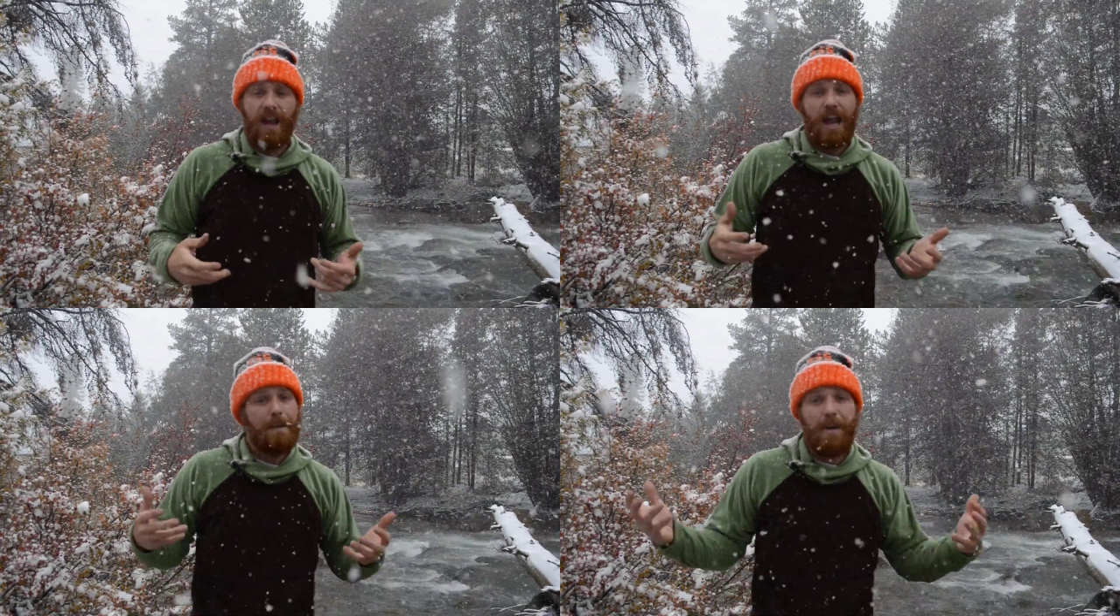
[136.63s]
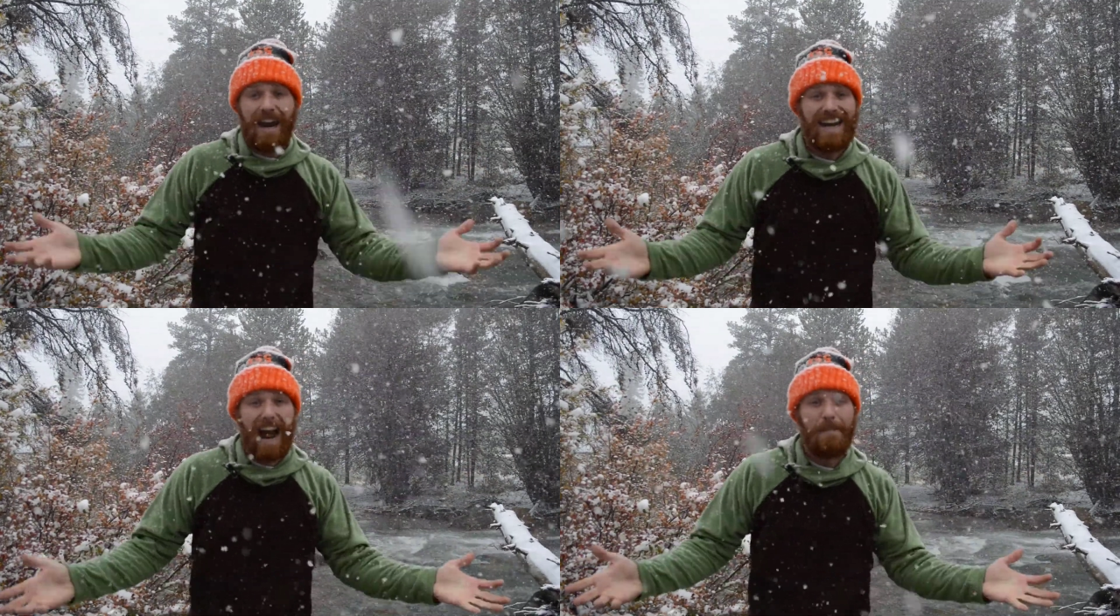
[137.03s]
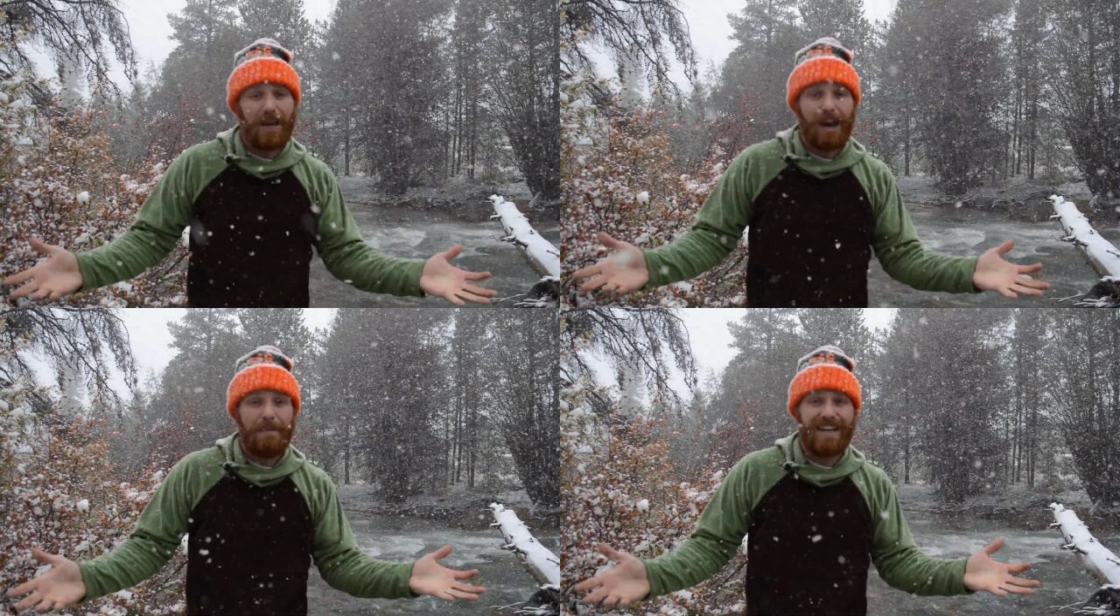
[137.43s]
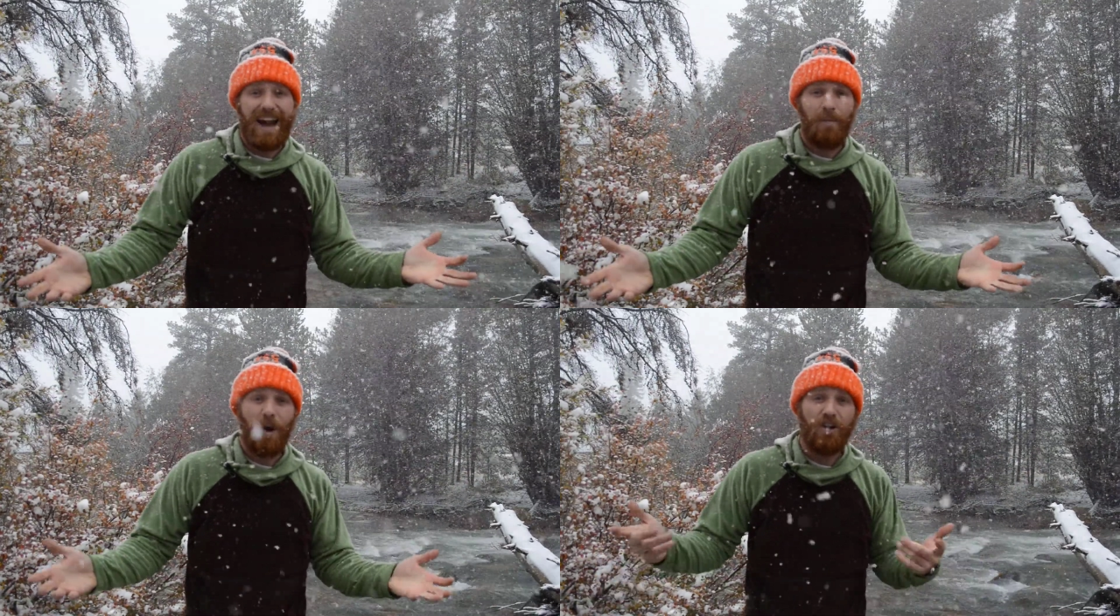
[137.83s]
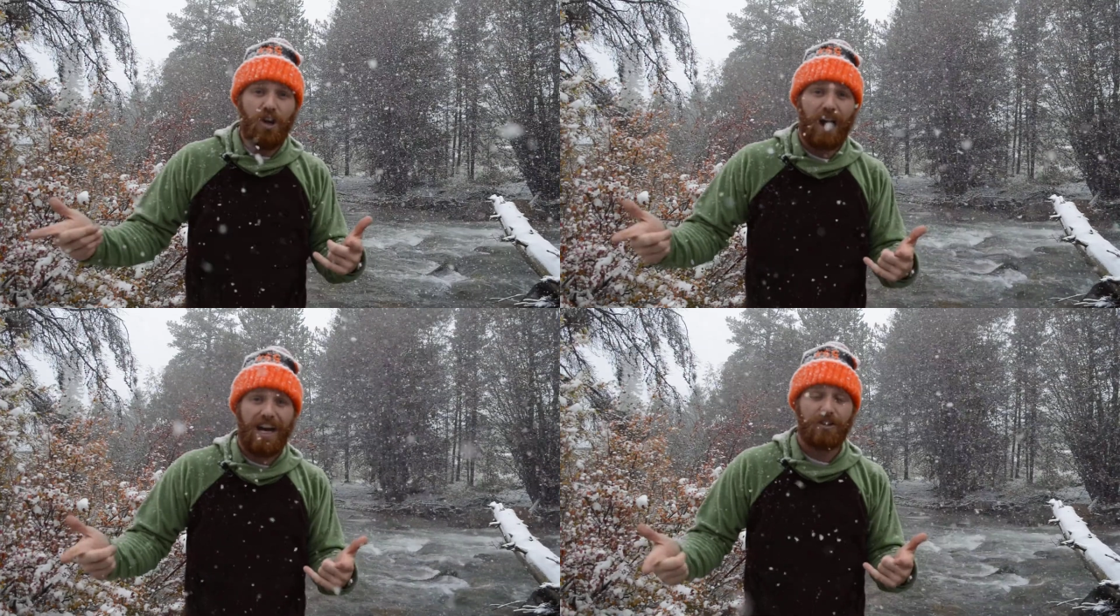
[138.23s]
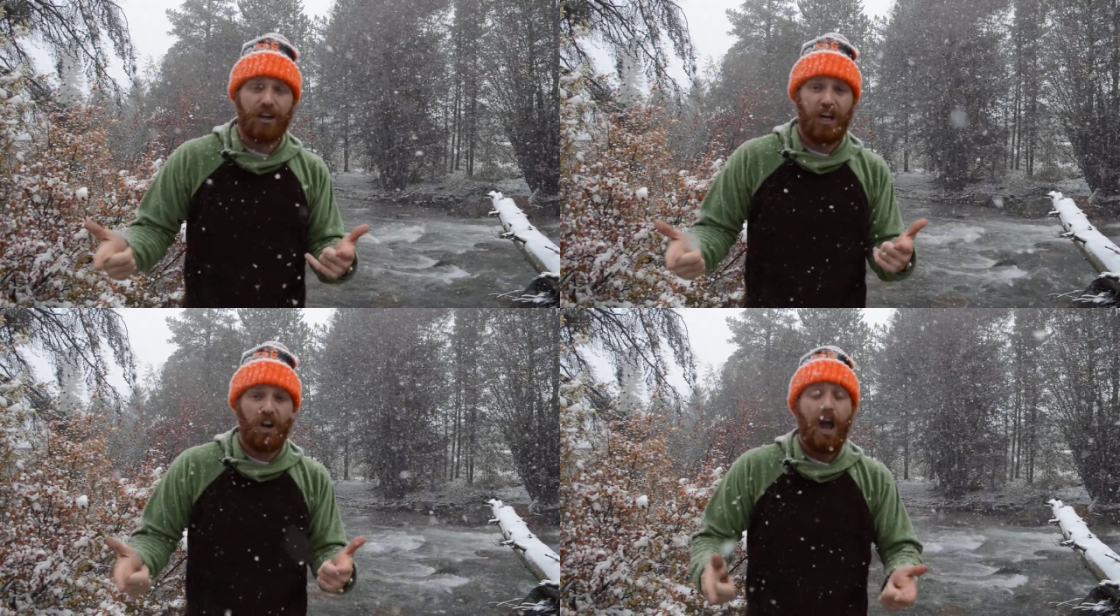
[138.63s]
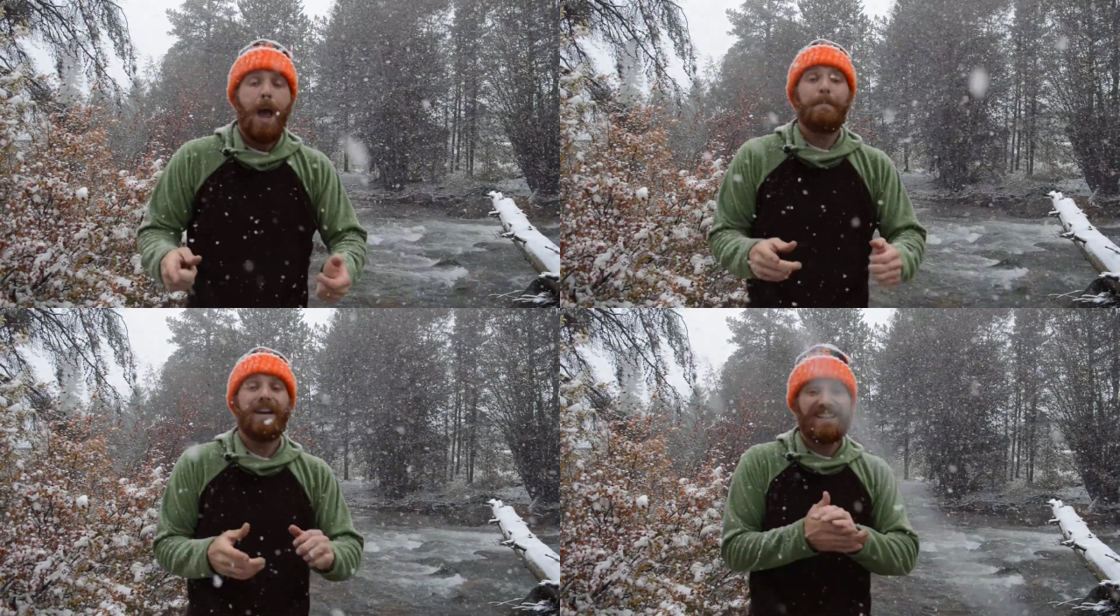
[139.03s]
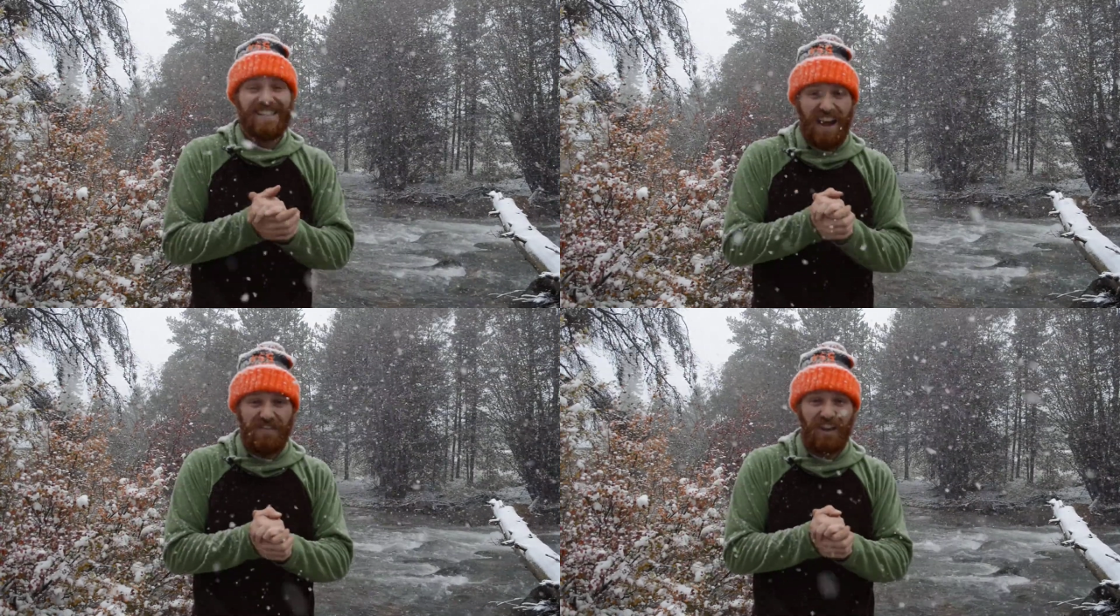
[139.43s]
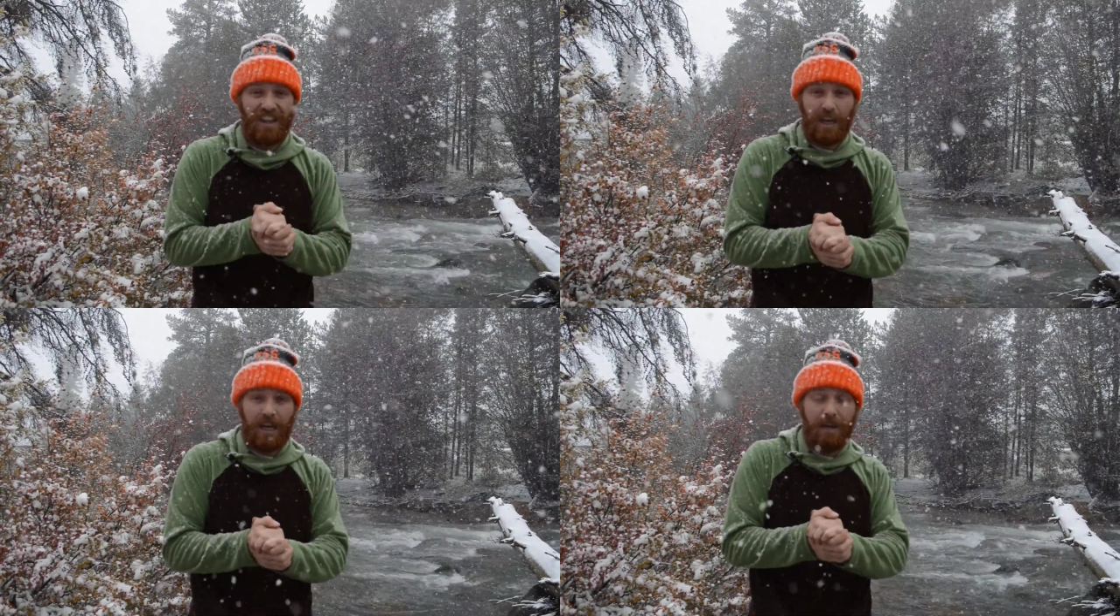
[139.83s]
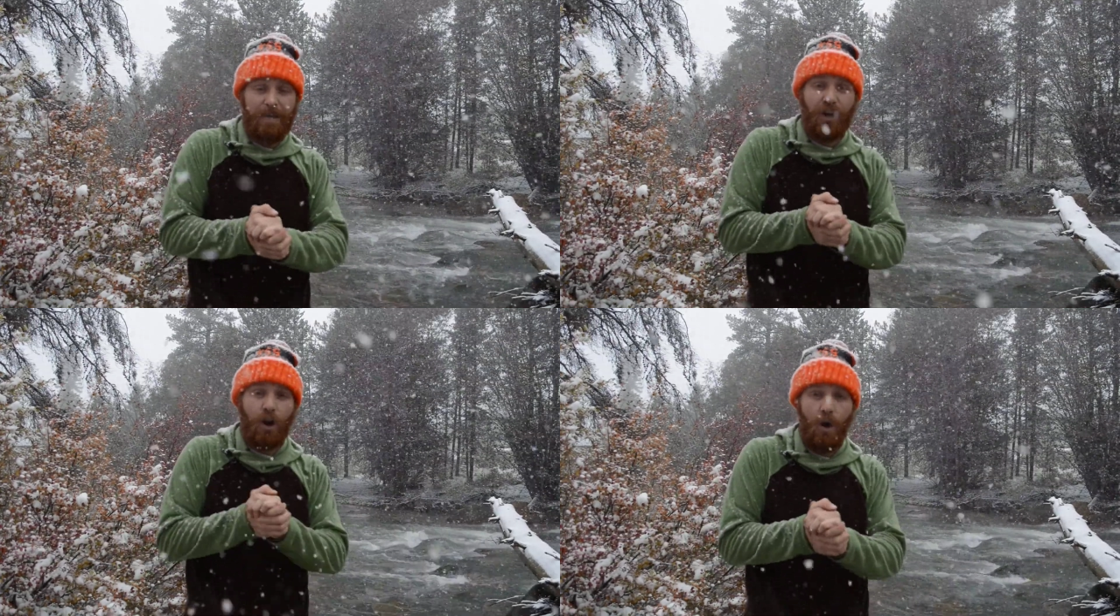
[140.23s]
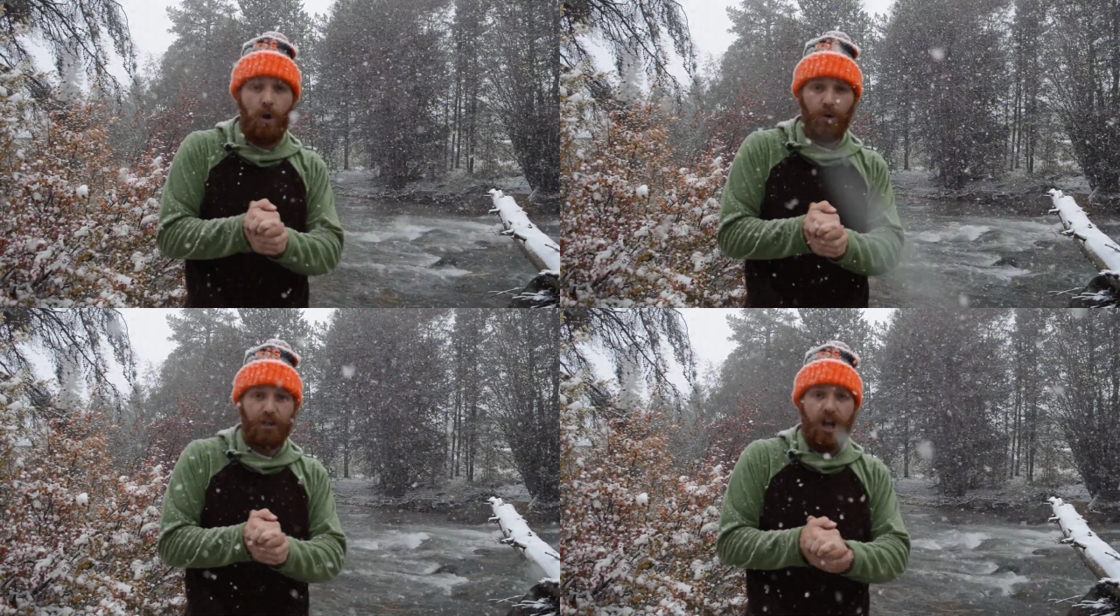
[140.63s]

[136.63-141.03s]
It might not be coming down while you guys are here, but it's definitely going to be cold.